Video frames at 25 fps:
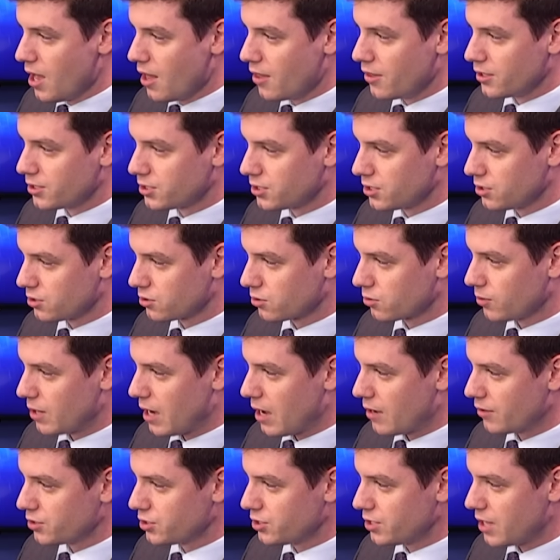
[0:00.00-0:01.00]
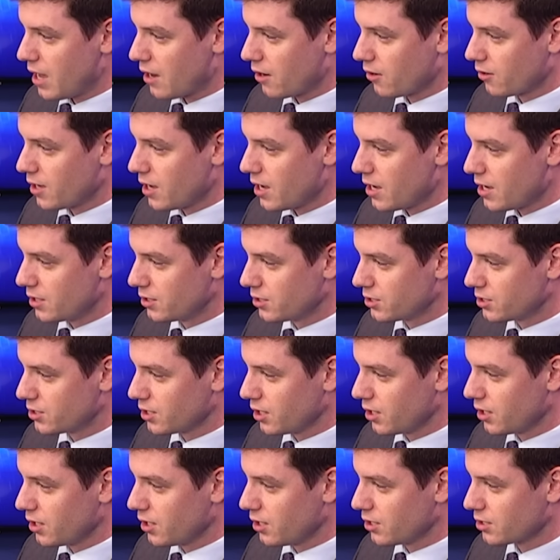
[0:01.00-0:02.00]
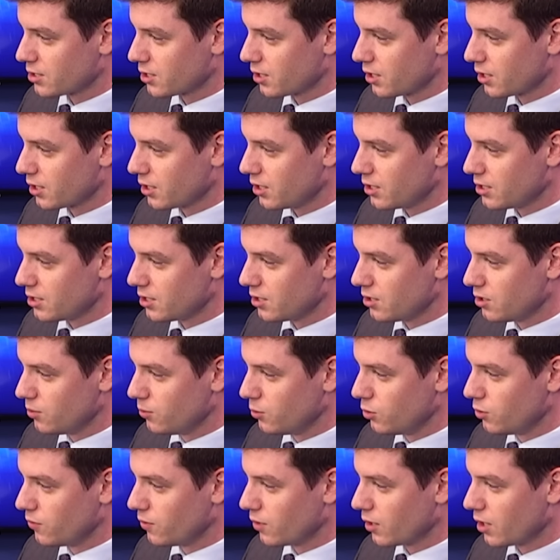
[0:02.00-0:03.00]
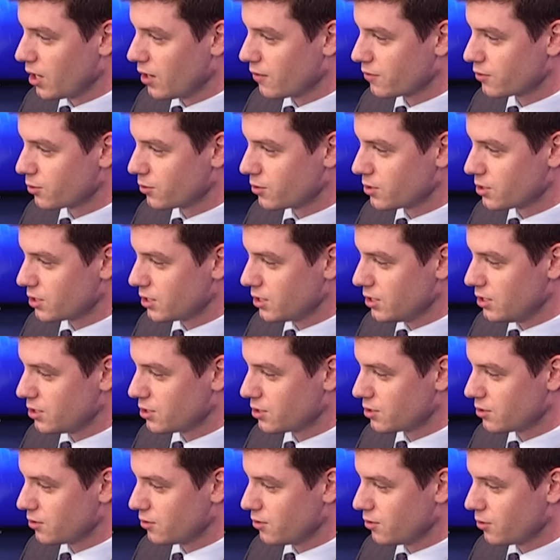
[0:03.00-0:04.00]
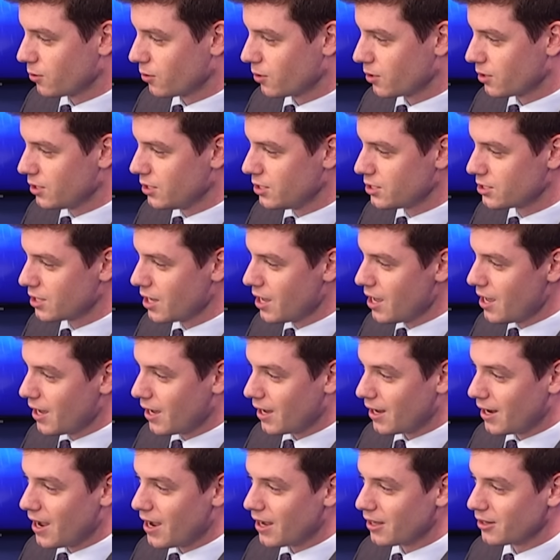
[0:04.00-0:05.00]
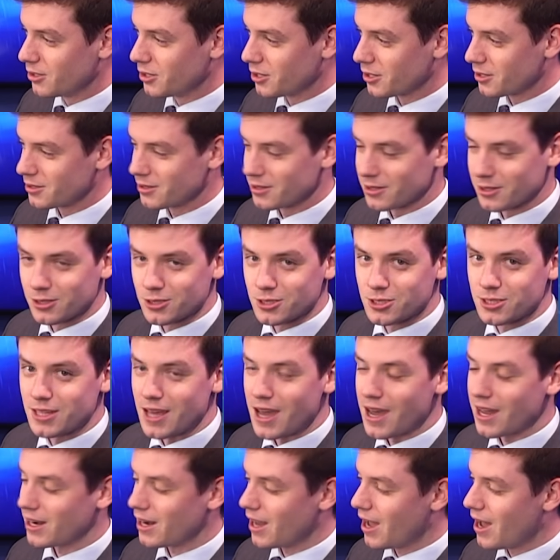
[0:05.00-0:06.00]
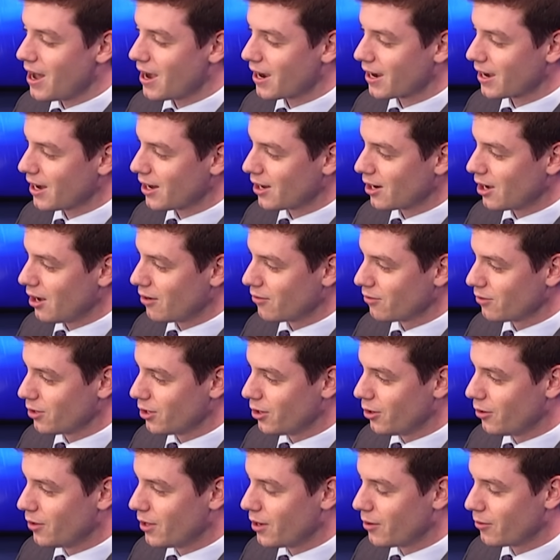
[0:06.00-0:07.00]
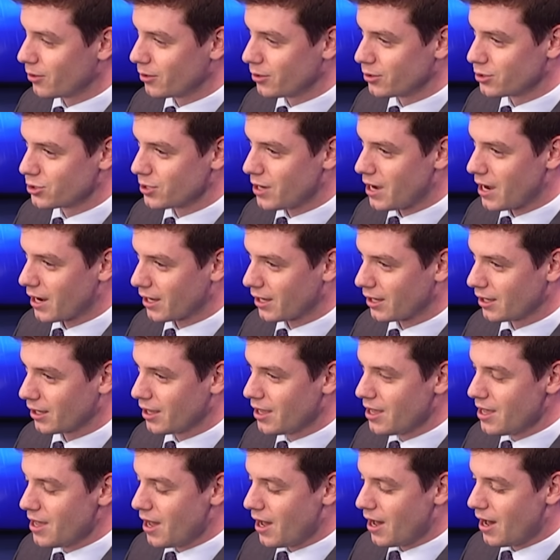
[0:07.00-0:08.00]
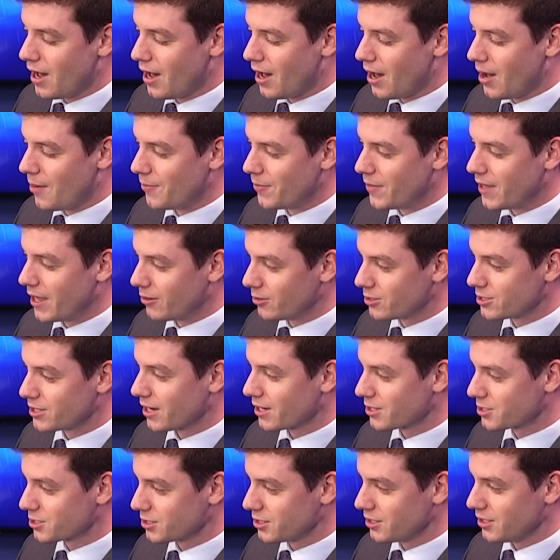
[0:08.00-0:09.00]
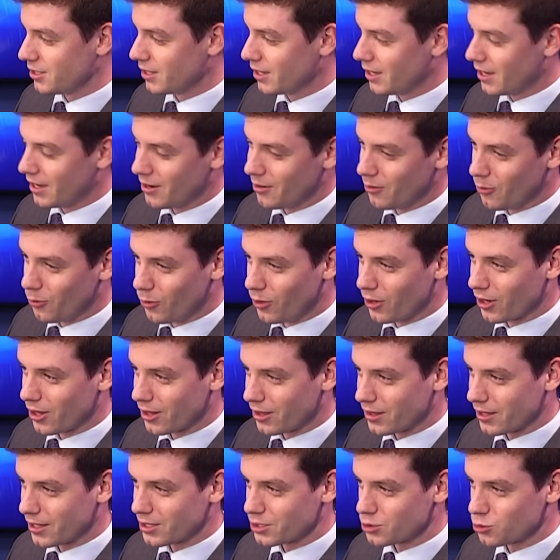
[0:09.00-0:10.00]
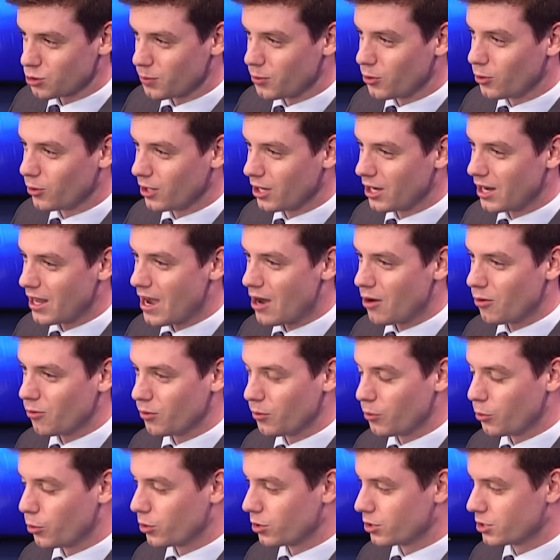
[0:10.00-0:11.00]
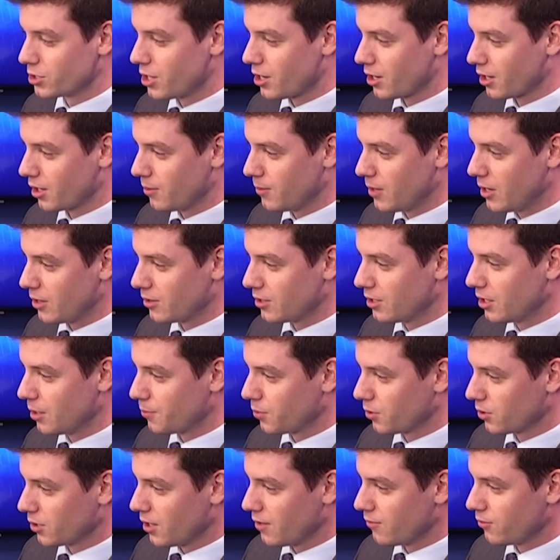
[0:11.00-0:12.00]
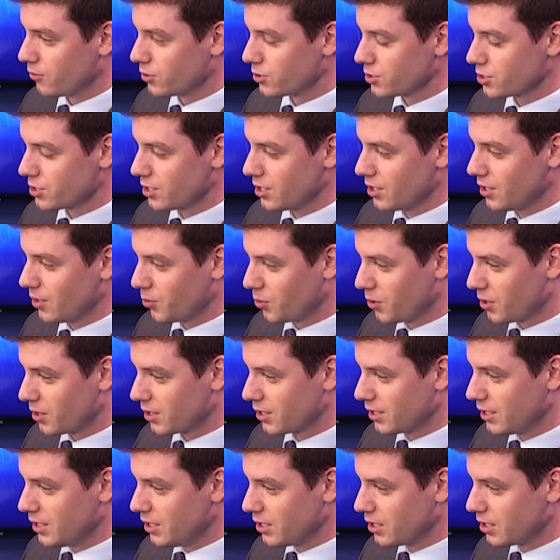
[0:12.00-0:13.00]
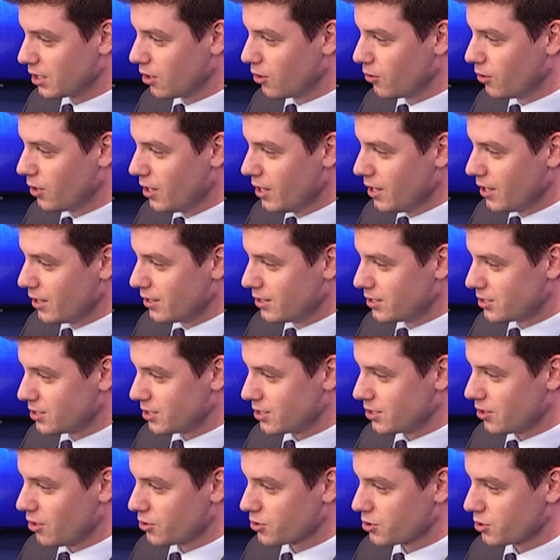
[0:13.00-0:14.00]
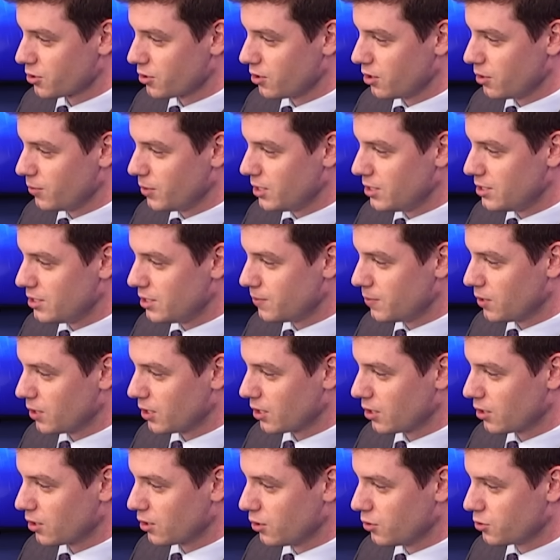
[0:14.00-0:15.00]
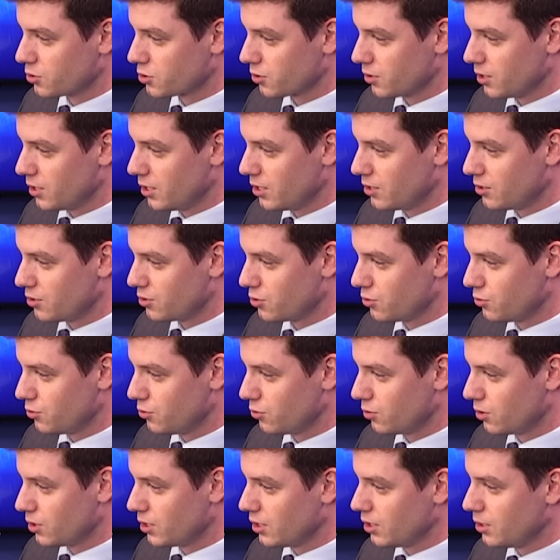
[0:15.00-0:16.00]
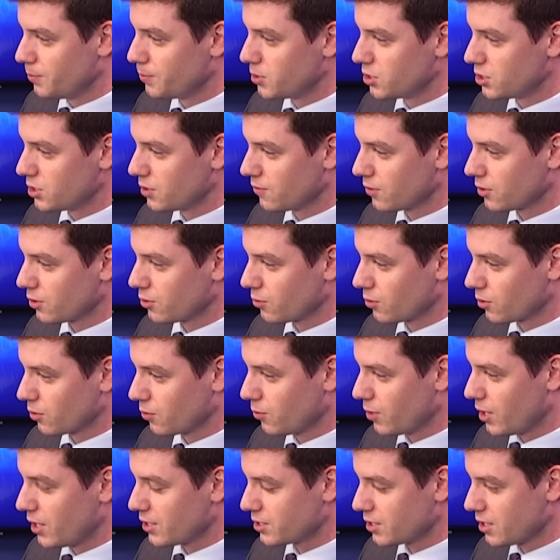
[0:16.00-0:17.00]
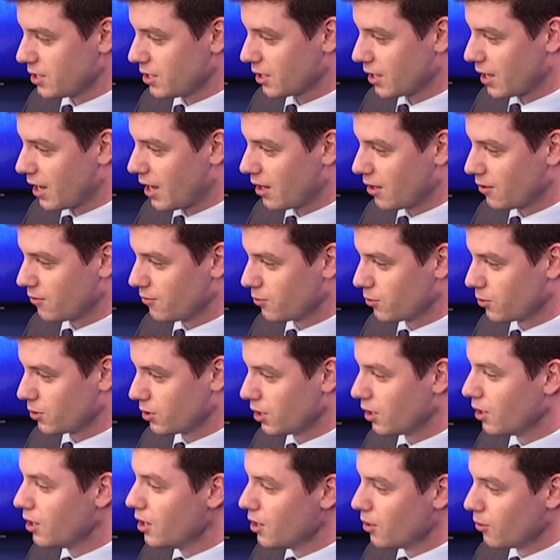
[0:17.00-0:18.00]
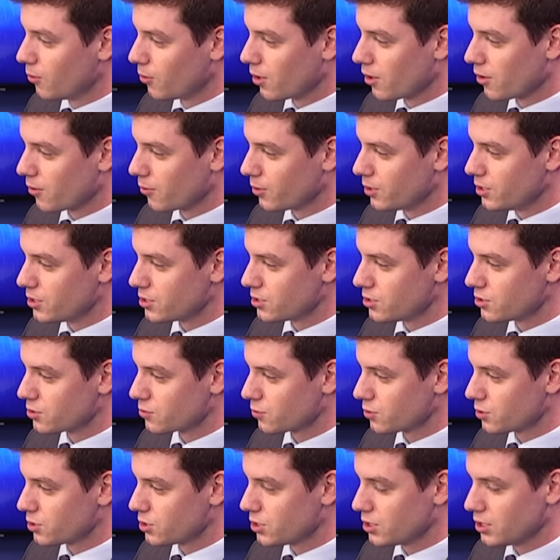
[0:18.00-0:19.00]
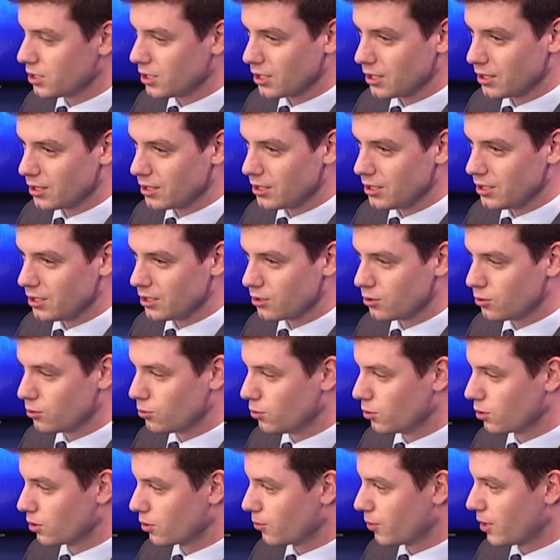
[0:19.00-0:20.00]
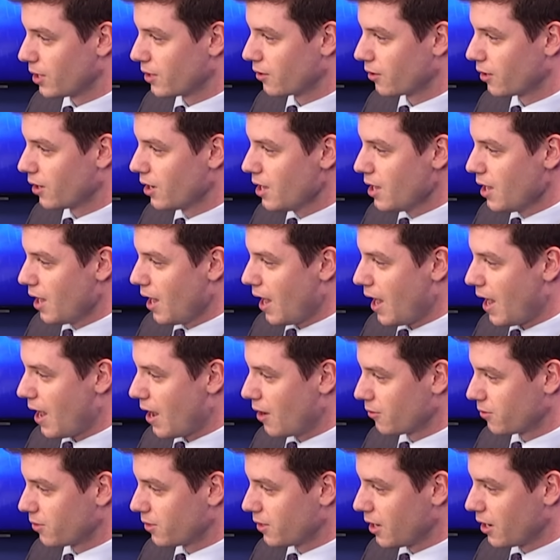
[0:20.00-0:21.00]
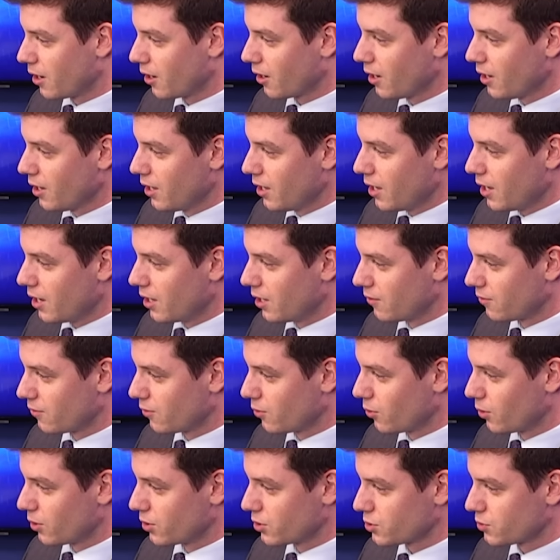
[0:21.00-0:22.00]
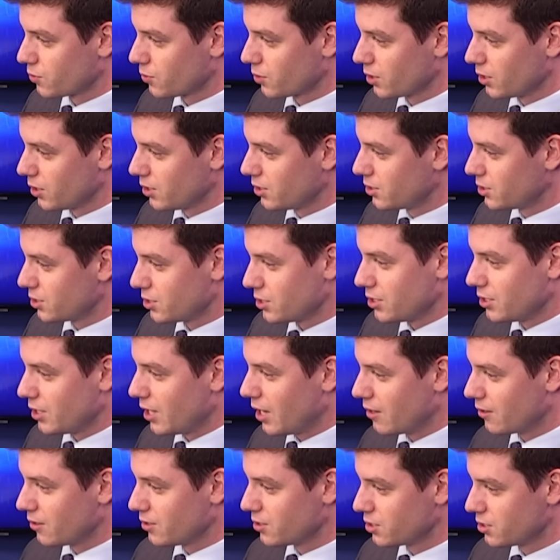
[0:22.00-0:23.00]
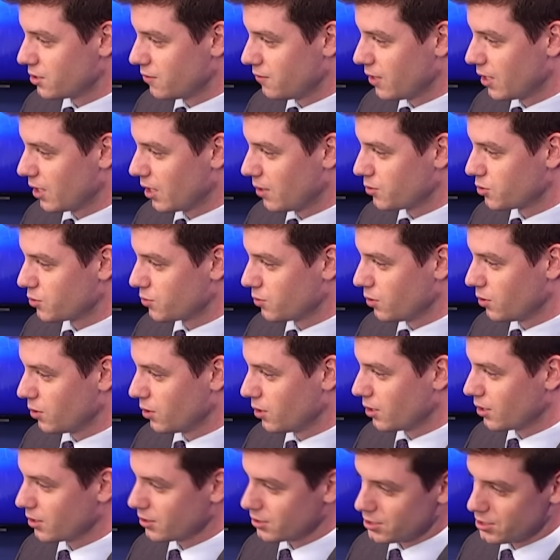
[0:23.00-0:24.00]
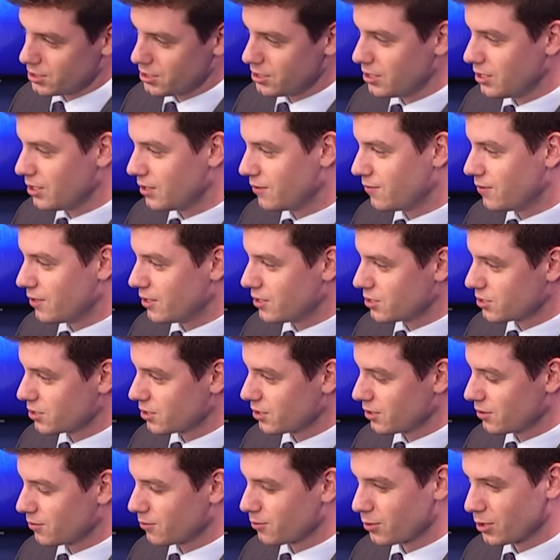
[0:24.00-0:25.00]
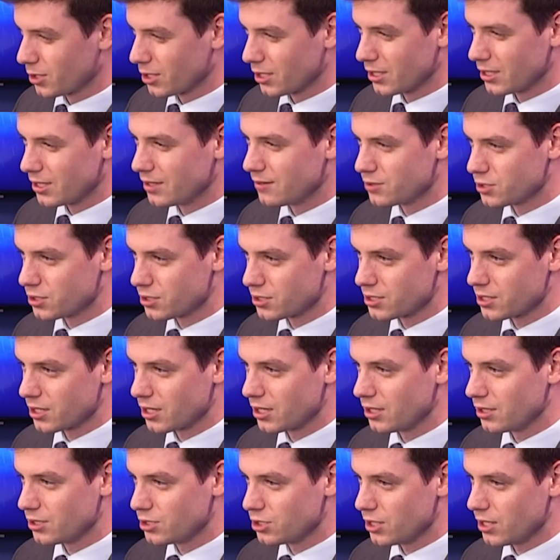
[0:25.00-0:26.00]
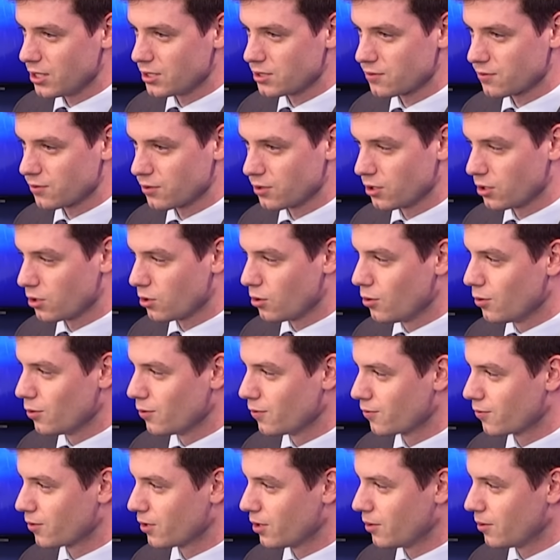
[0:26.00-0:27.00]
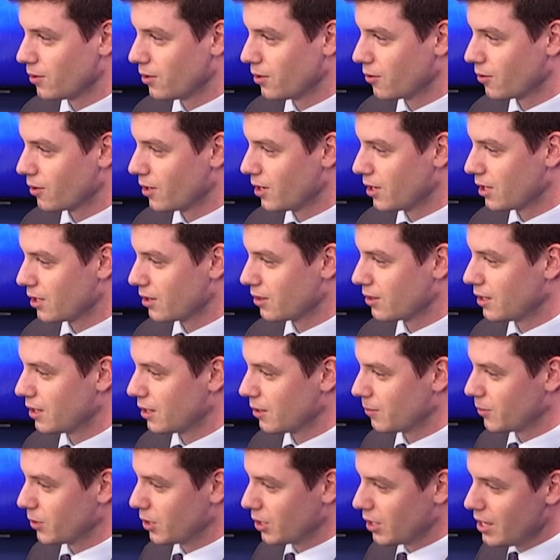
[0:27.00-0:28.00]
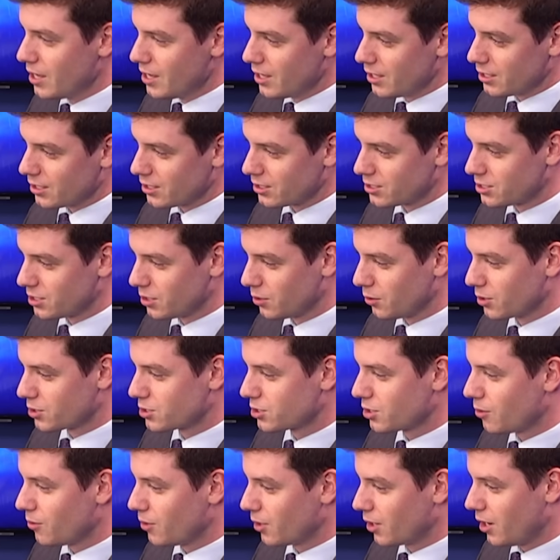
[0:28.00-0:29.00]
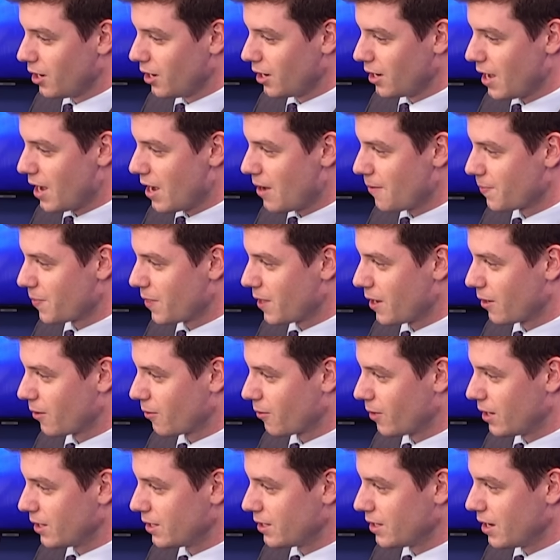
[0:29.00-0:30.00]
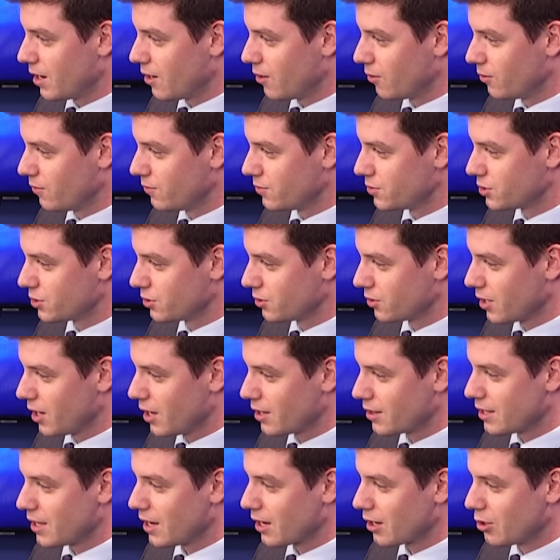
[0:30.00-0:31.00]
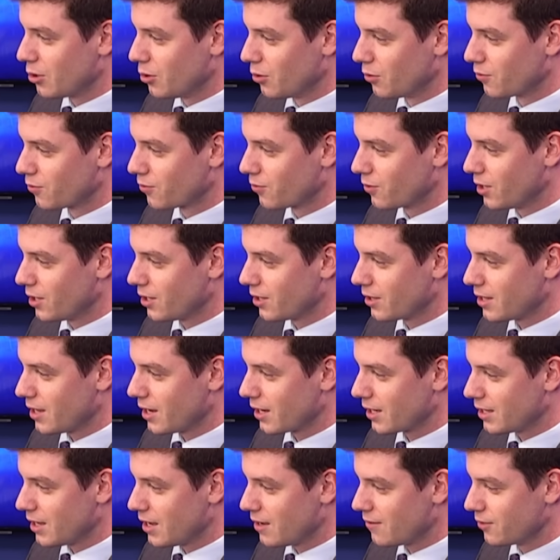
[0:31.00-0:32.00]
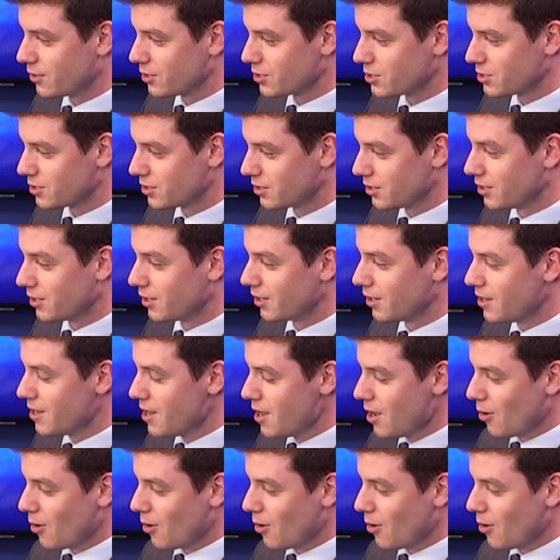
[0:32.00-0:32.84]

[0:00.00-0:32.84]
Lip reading: This is throughout Saturday and Sunday. It's going to continue moving off towards the east and northeast. And hey, look, there's that cutoff low that we were tracking that was actually one of the things we pointed out when we were talking about the upper levels with Kiko. This is also going to be dipping closer into the Pacific Northwest and California. One of the reasons we're seeing the cooler weather out there. And of course, we're going to just see how this develops. We'll see if this really gives us any chance for a cold front or anything. But you can see what's going on out there right now. We've still got that cold front that gave us the